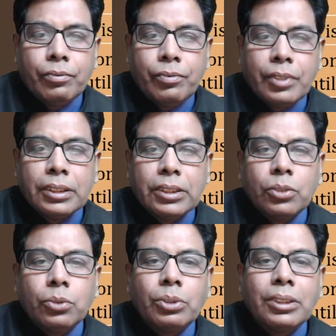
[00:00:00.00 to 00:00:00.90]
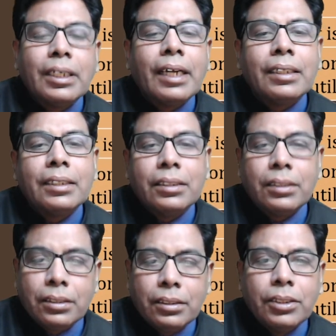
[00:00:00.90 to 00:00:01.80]
function codes and then
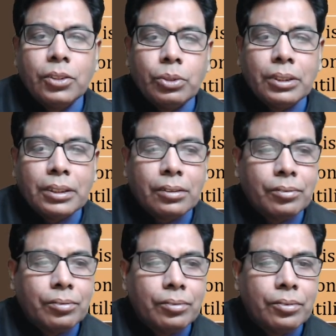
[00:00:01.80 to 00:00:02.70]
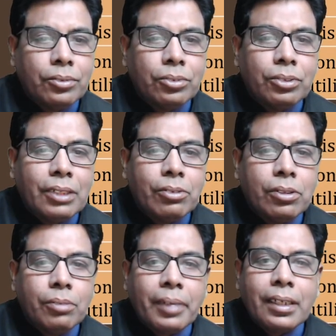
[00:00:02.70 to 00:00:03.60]
the decoder, so that will,
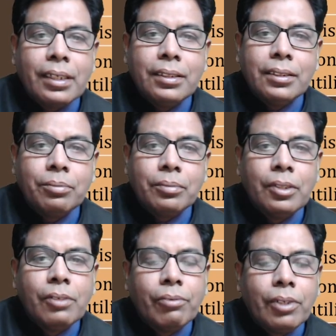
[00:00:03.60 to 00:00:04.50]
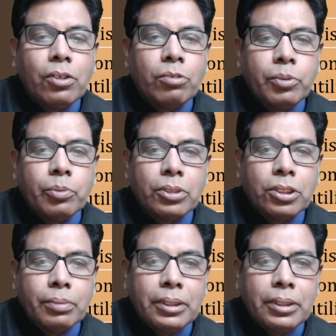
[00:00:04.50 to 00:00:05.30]
parallelism will not be possible.